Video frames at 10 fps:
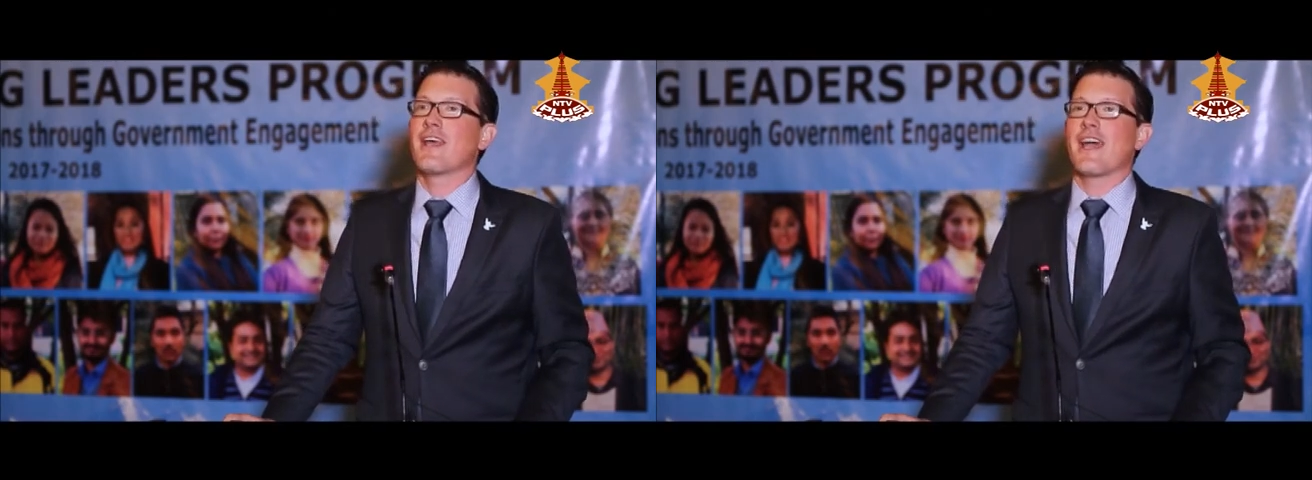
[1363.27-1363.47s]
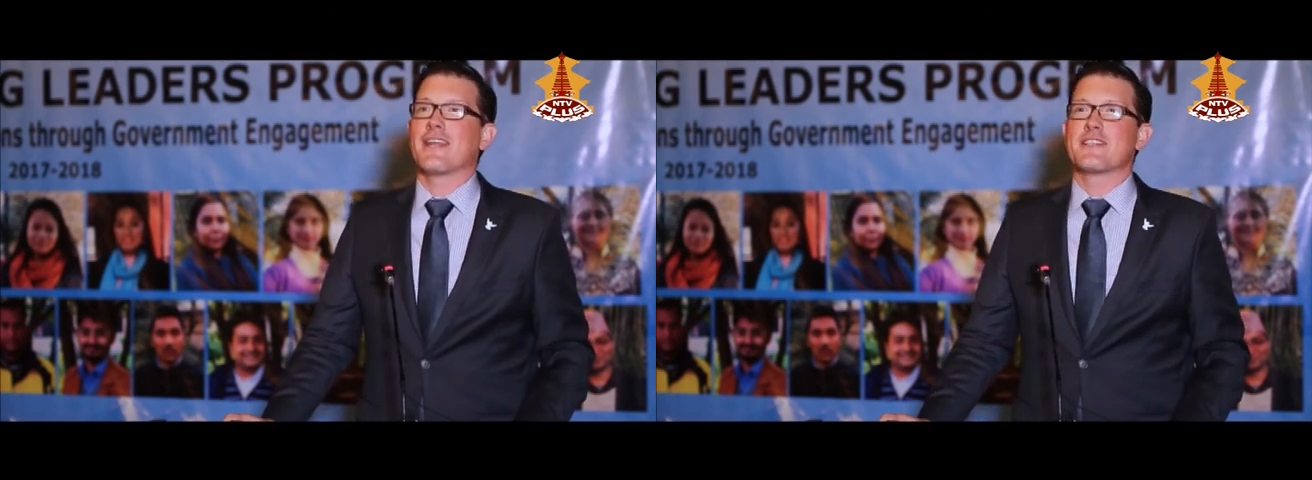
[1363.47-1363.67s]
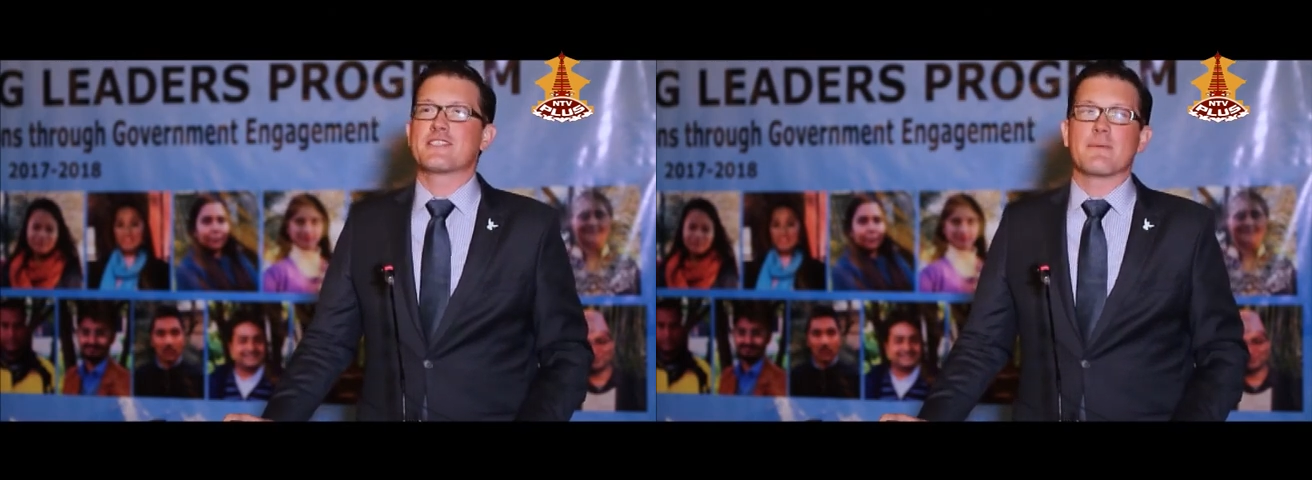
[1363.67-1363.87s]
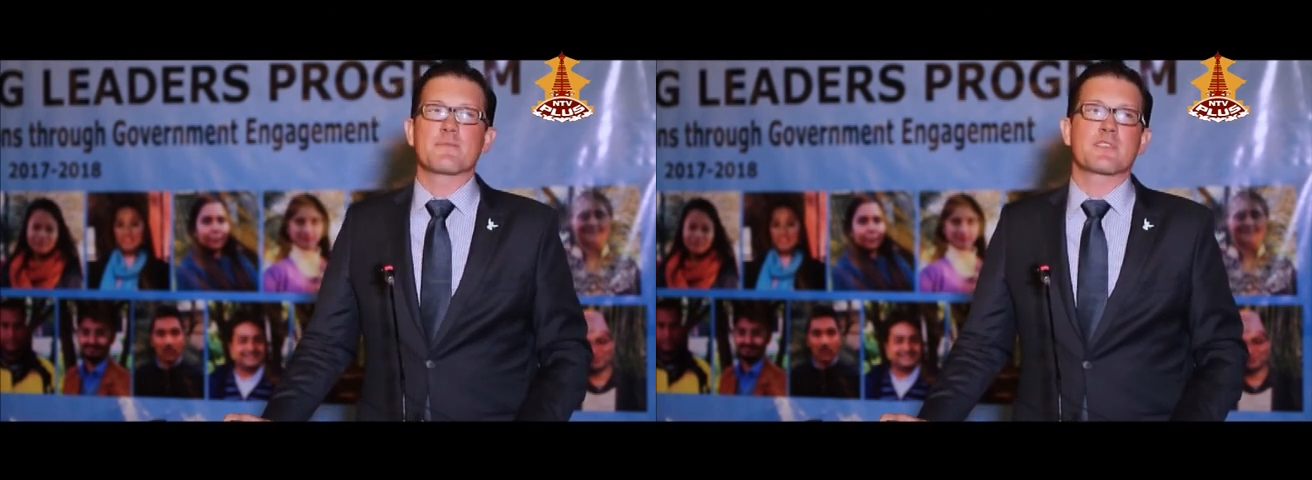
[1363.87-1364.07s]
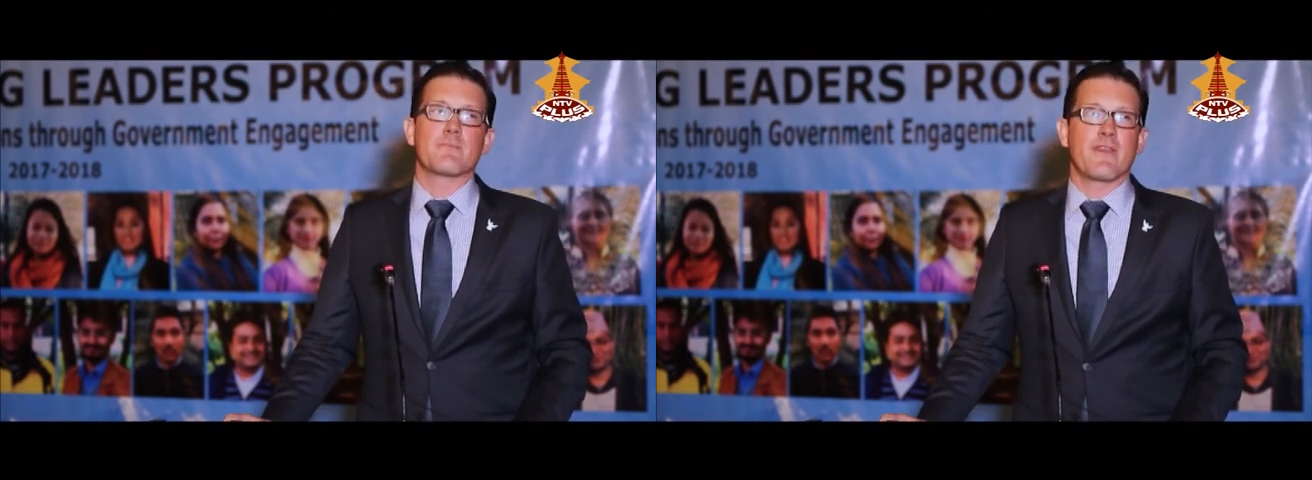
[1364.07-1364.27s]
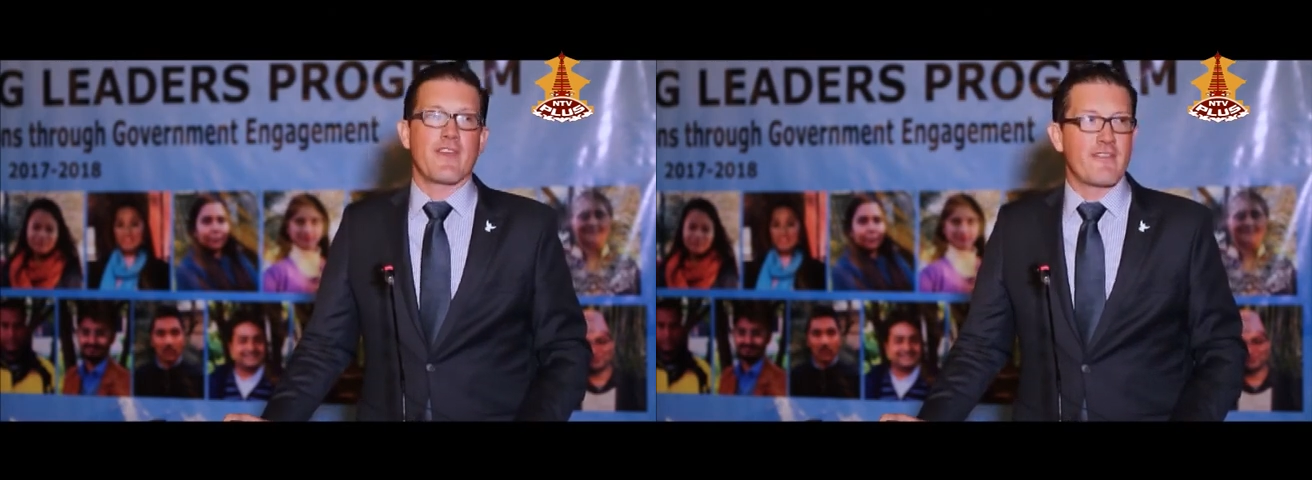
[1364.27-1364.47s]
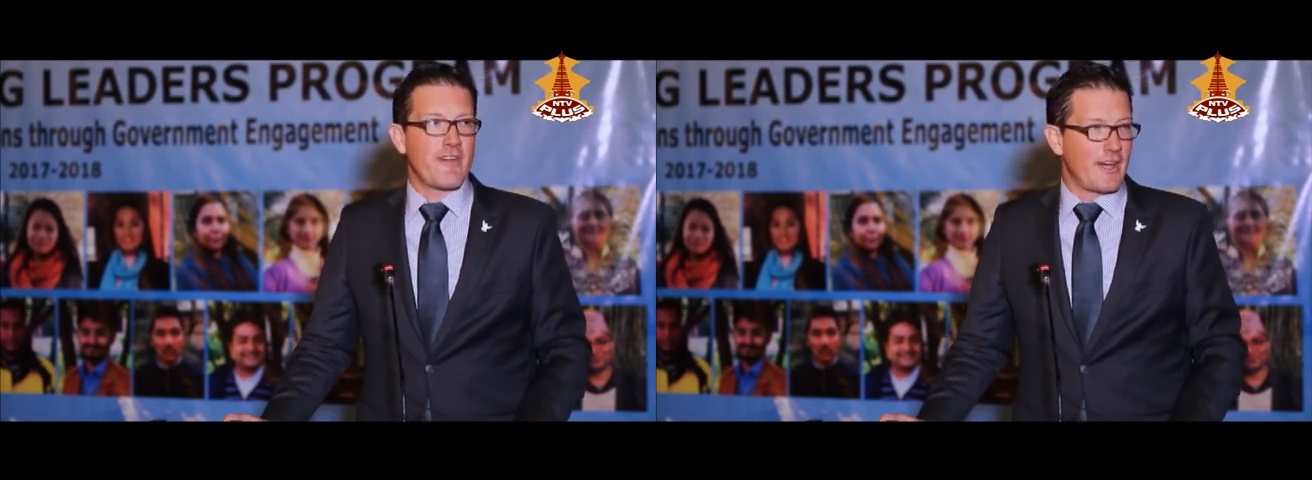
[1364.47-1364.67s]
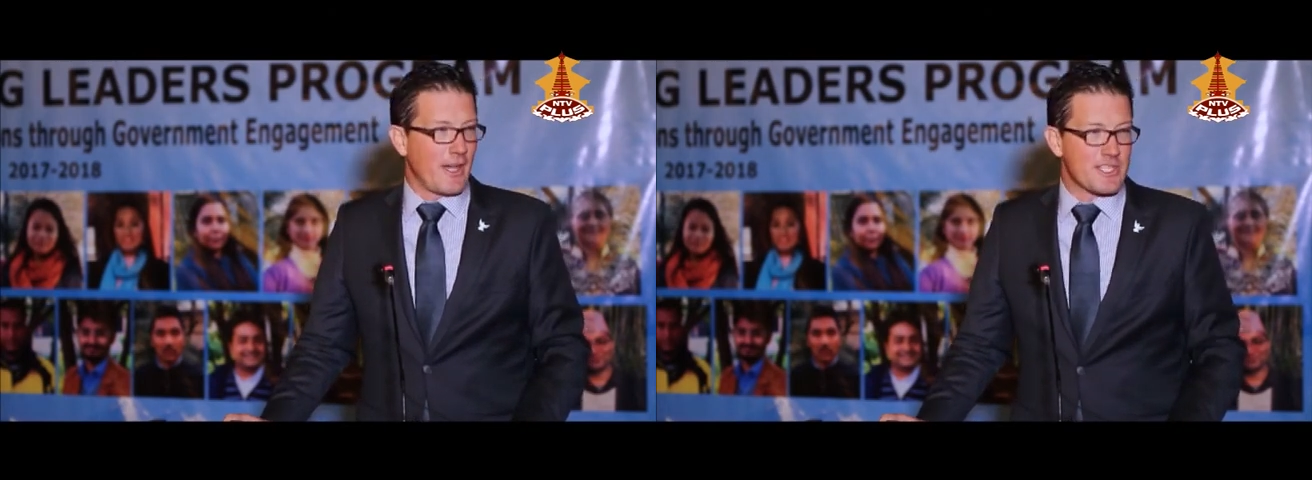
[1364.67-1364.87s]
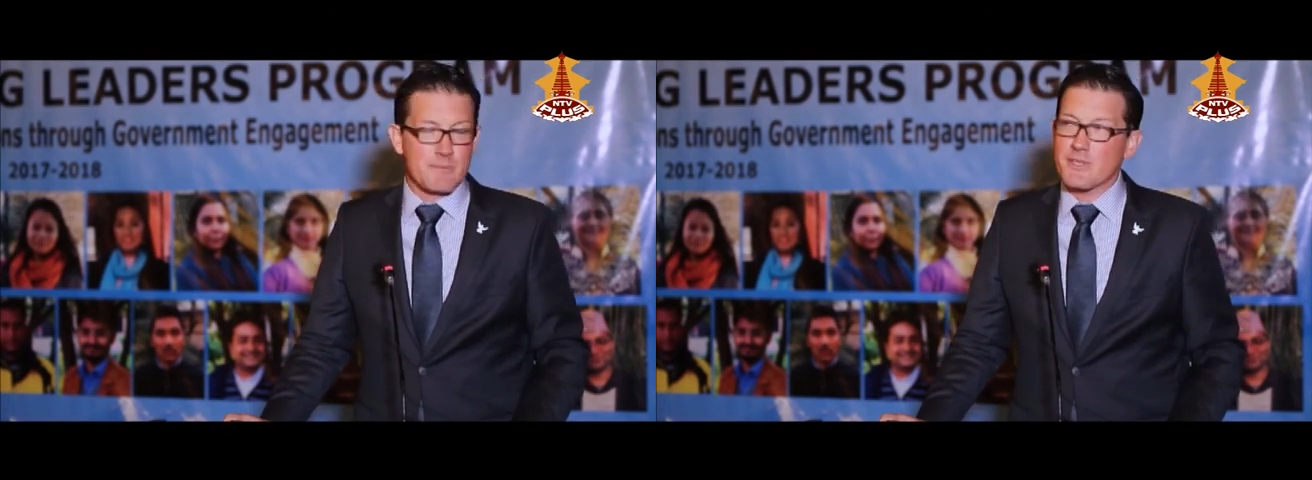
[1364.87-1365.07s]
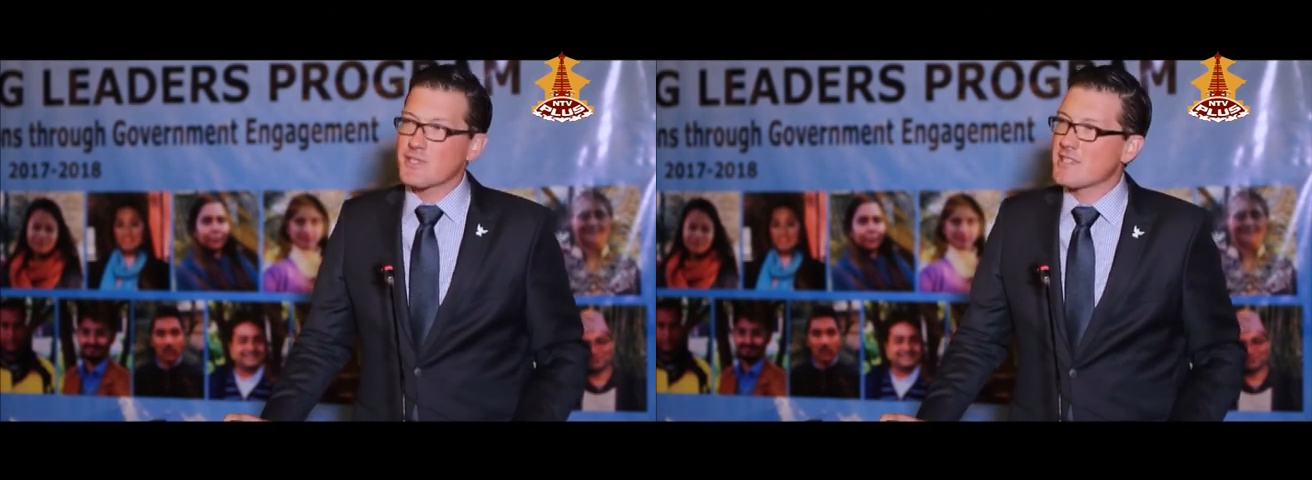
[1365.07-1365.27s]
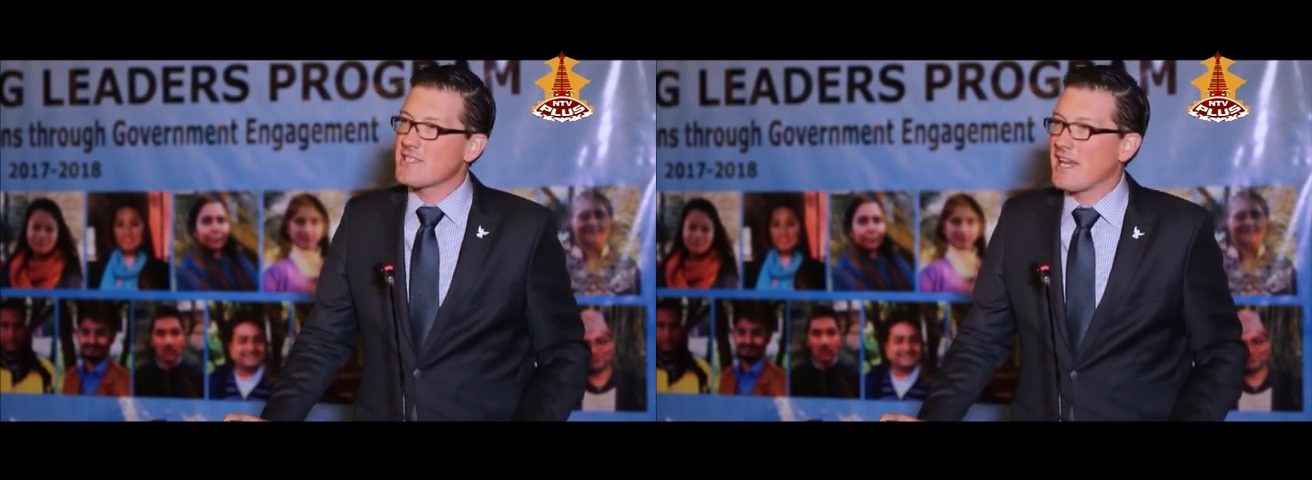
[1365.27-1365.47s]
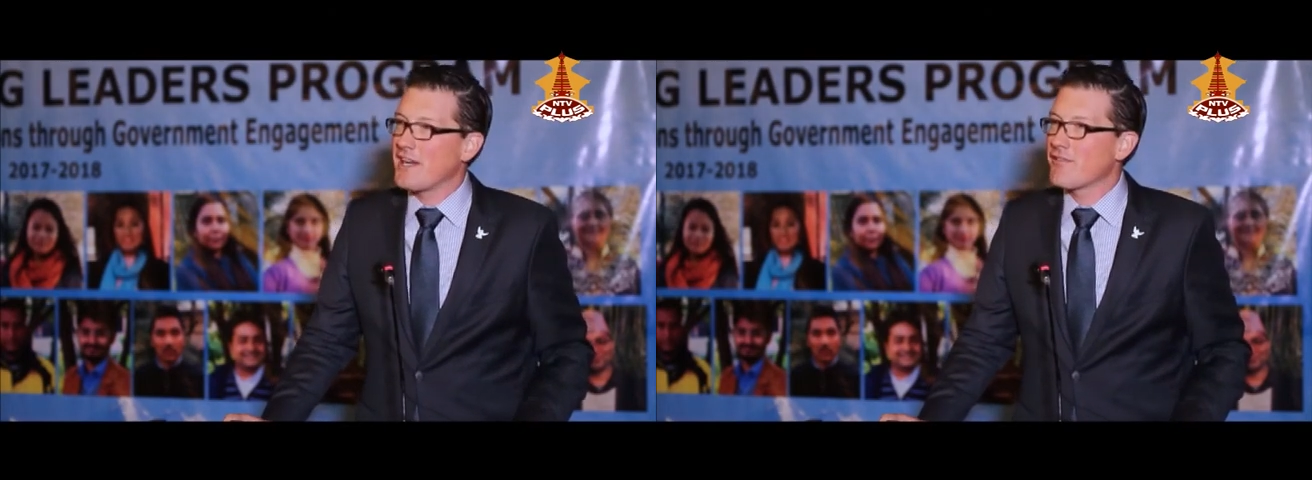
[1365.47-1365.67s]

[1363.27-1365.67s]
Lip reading: And it seems to me then a very auspicious day